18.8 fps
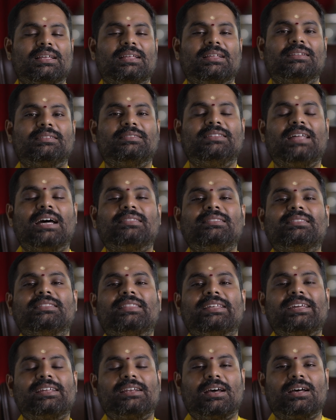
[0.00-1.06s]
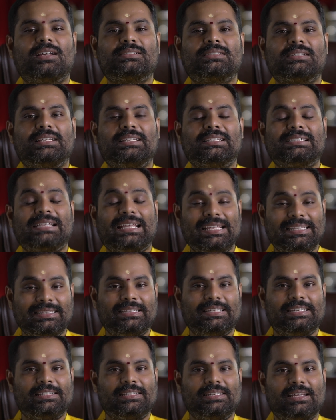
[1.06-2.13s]
Dhanteras is
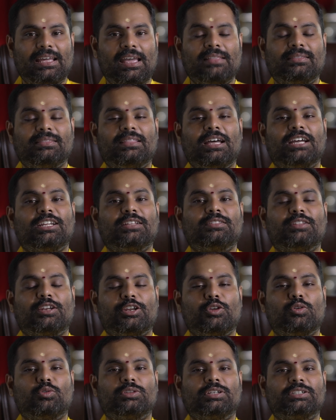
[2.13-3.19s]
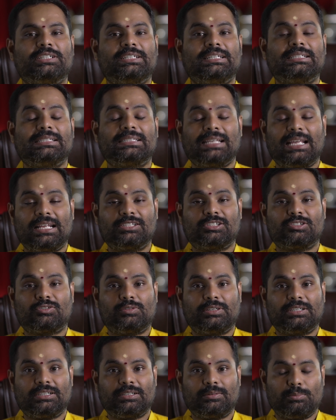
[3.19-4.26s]
Hindi and Dhanatrayodashi is
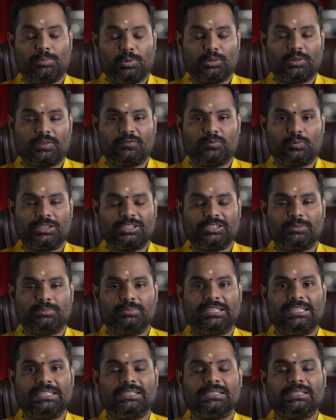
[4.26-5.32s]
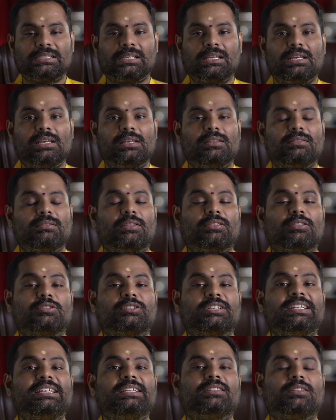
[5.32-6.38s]
Sanskrit, both of which means the
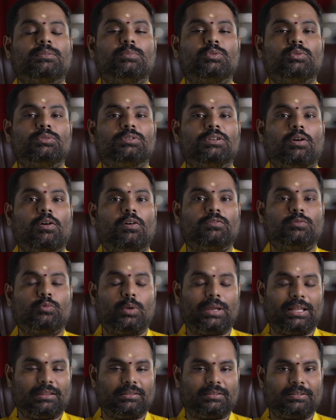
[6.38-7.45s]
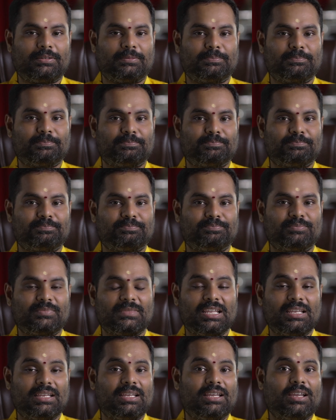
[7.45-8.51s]
13th moon of wealth.
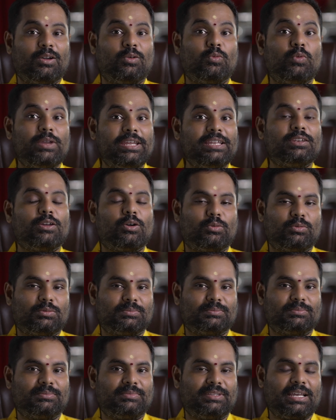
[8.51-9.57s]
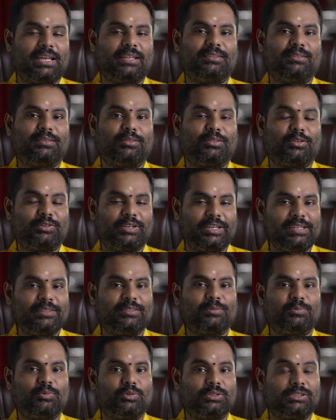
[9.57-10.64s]
We know that the 13th
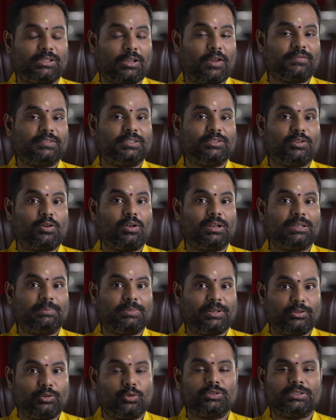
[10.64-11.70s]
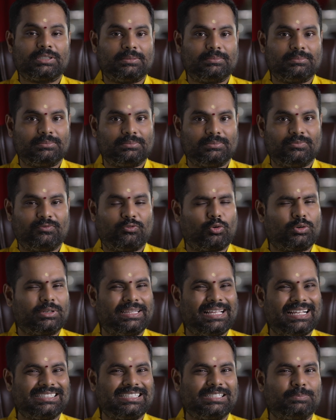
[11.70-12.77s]
moon is often called Pradosham for
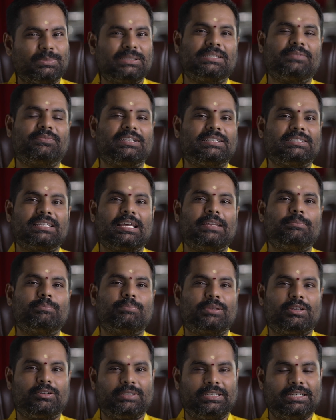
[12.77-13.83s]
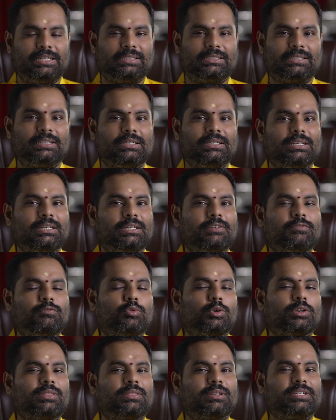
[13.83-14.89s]
that specific time period,
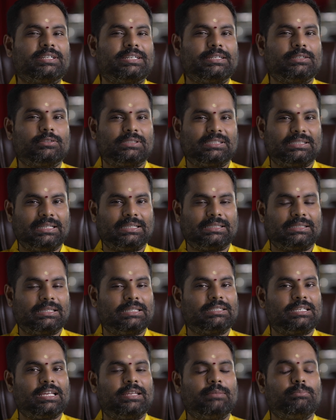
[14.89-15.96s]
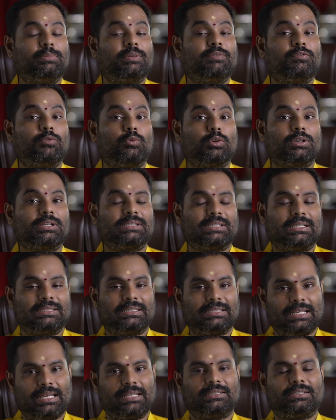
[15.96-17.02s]
4:30 to 6, the time before
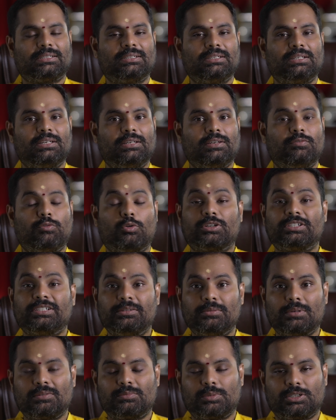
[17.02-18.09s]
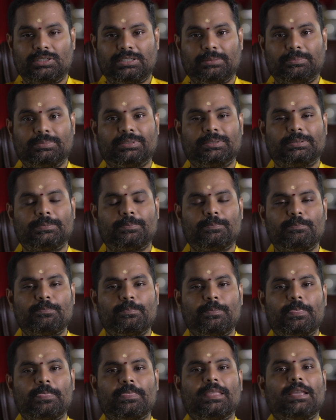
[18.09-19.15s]
sunset, for Shiva worship.
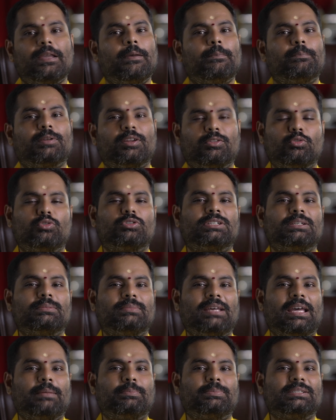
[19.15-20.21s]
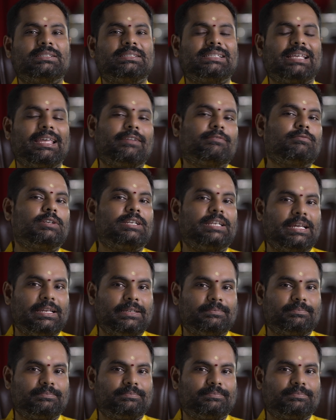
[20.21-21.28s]
Pradosham happens every day.
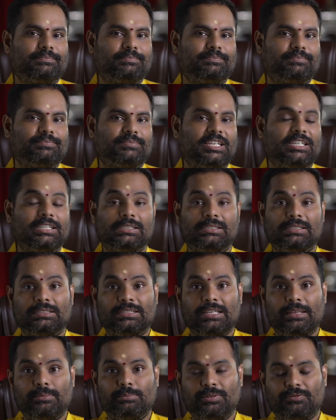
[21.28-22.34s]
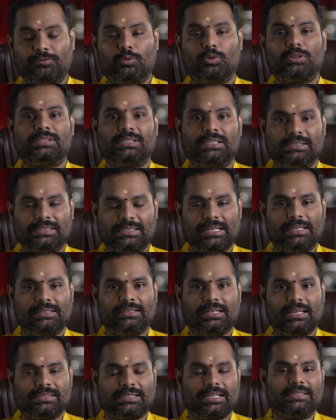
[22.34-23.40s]
It is the time before sunset,
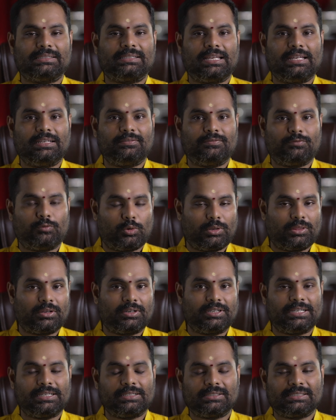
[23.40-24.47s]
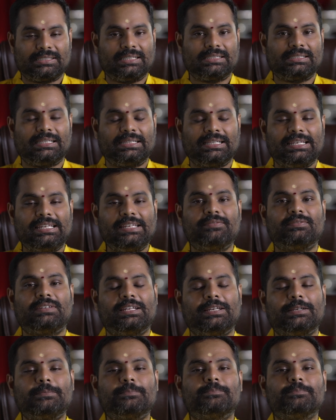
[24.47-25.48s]
as I said, 4:30 to 6 in the evening.